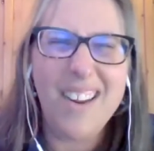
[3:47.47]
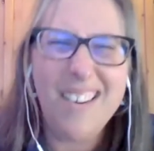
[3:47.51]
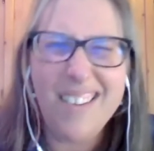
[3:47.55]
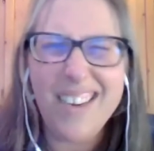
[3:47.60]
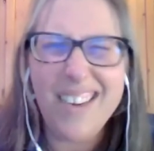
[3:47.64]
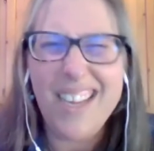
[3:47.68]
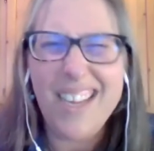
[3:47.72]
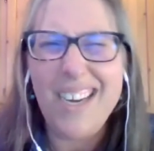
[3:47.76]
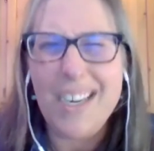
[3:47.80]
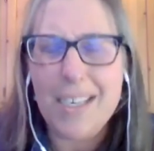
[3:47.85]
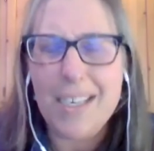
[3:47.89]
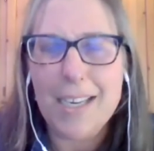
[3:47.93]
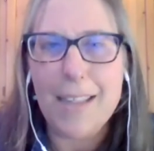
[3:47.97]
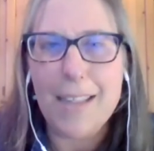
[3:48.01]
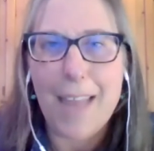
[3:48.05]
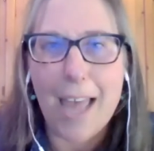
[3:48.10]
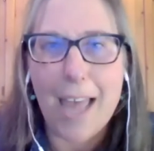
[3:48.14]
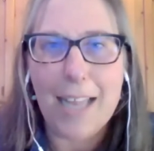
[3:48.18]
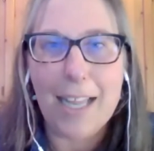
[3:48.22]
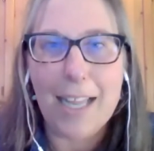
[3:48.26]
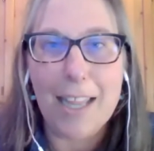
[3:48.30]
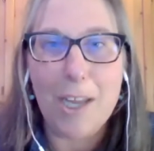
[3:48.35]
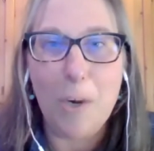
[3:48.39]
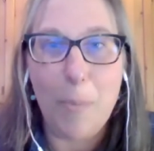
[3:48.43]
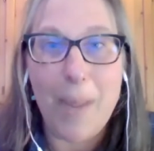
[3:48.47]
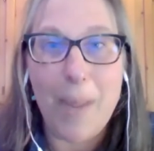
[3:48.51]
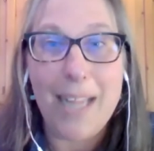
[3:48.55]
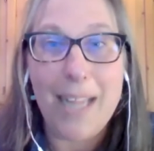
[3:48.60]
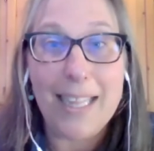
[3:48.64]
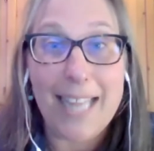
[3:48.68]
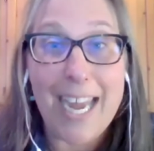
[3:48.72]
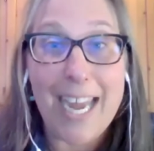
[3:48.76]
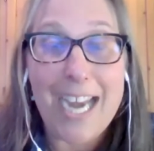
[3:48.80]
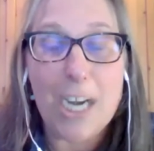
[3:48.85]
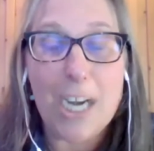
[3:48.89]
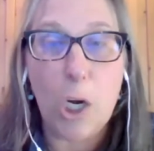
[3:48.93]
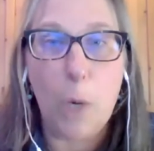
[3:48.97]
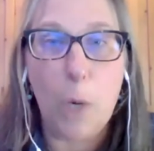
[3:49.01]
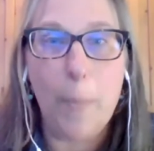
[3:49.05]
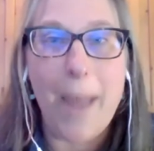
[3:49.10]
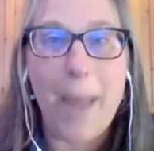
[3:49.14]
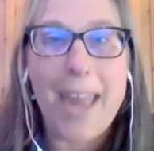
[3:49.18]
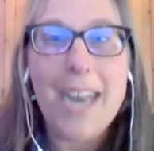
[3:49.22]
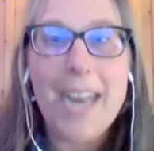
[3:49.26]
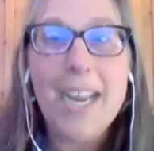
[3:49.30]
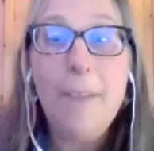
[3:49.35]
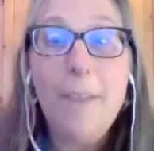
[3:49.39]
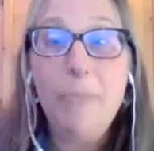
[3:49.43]
And I'll get into that a little bit later,
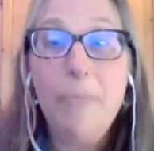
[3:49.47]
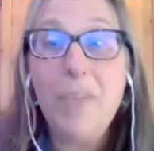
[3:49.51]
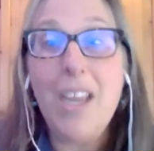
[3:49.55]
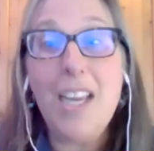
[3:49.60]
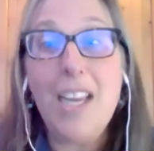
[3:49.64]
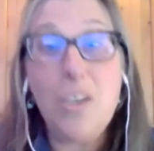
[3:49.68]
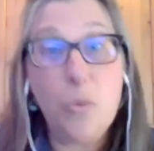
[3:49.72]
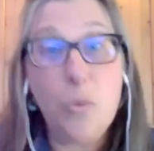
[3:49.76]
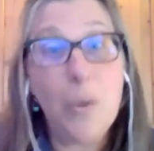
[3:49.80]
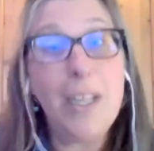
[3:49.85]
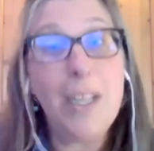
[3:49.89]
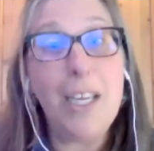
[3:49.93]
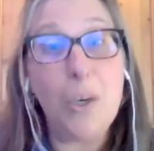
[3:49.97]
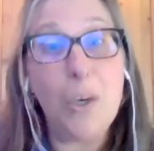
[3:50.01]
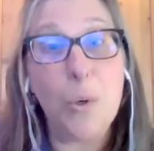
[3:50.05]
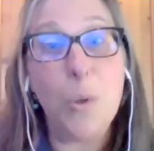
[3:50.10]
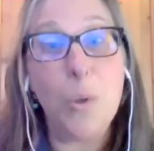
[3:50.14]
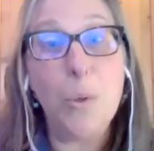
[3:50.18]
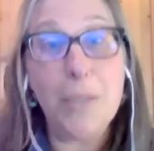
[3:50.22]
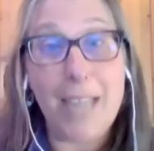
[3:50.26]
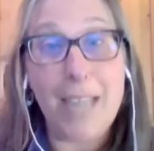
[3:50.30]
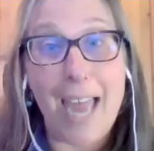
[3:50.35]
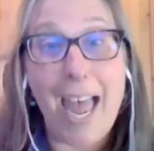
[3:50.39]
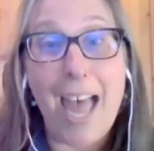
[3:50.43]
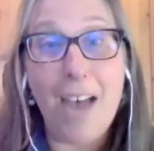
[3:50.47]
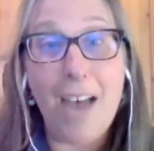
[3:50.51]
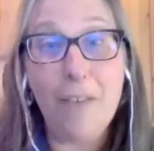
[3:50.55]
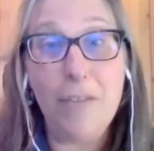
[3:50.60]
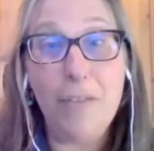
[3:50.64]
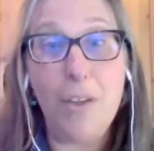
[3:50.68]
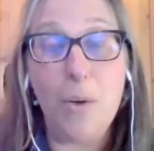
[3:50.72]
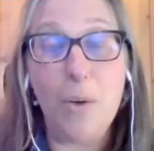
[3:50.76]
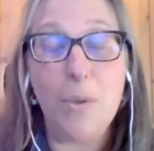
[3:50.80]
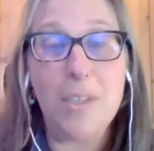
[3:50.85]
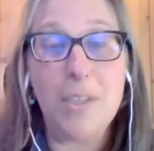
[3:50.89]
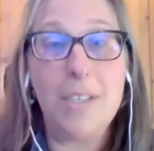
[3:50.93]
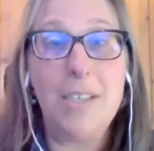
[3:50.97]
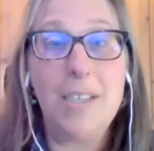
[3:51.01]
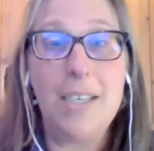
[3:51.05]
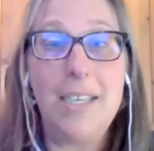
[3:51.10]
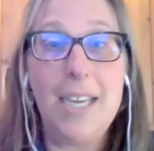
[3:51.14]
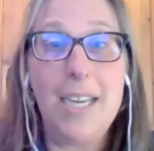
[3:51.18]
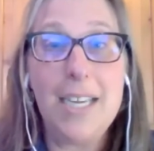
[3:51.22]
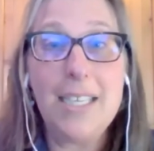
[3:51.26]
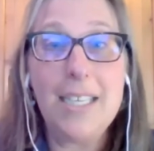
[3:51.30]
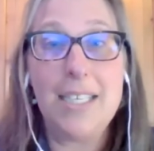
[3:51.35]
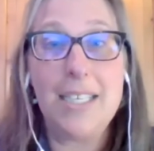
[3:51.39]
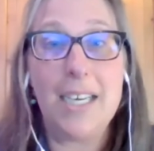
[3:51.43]
but it's really cool to have those
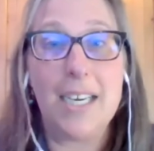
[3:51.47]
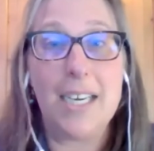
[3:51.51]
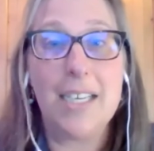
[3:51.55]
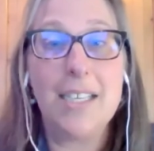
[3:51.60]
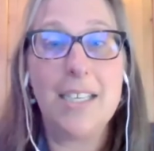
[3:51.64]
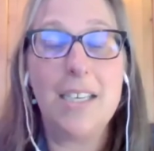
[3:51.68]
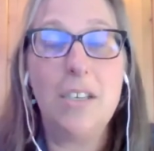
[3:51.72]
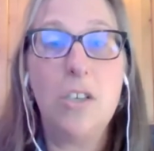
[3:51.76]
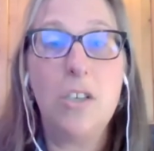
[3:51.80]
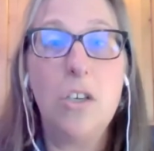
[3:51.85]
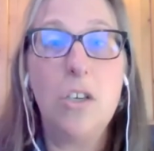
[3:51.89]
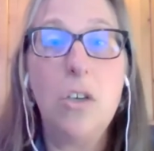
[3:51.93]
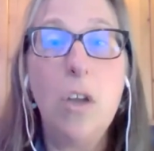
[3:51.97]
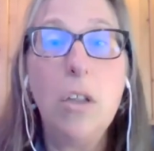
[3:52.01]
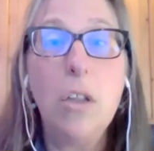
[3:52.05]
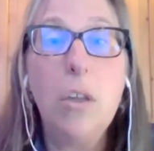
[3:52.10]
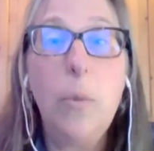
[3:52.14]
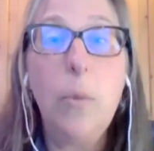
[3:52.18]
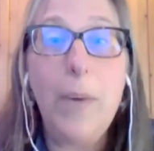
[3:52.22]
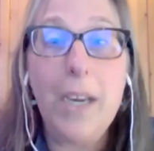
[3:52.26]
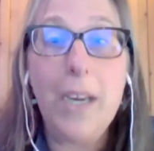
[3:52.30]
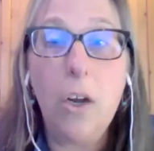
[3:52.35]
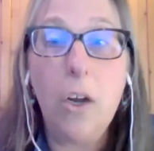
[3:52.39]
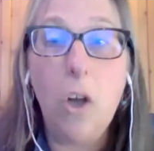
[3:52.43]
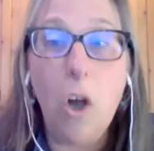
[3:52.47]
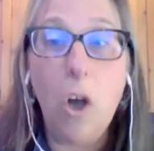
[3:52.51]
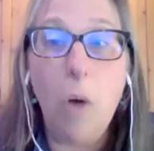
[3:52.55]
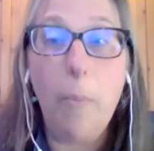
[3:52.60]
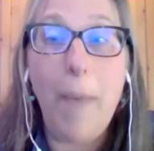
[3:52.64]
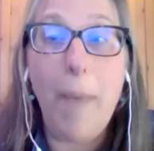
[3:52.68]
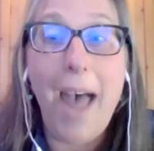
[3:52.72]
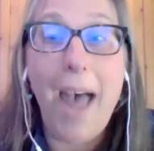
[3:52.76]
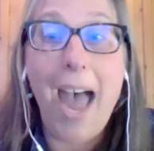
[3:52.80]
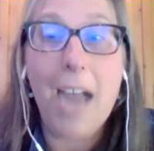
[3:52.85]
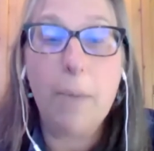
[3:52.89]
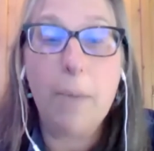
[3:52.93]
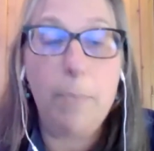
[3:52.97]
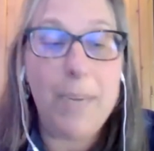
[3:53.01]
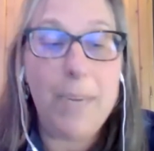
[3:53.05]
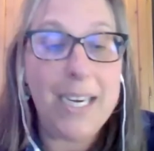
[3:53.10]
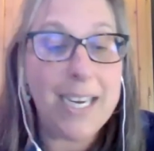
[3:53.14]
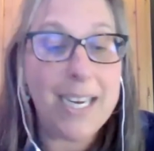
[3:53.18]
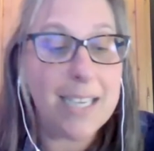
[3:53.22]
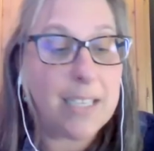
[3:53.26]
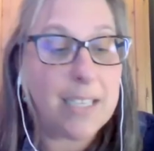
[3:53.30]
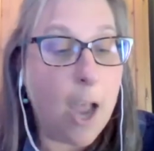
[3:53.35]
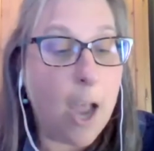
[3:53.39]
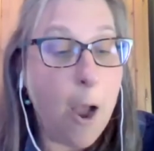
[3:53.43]
statistics and to know that we can go back
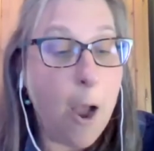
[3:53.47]
because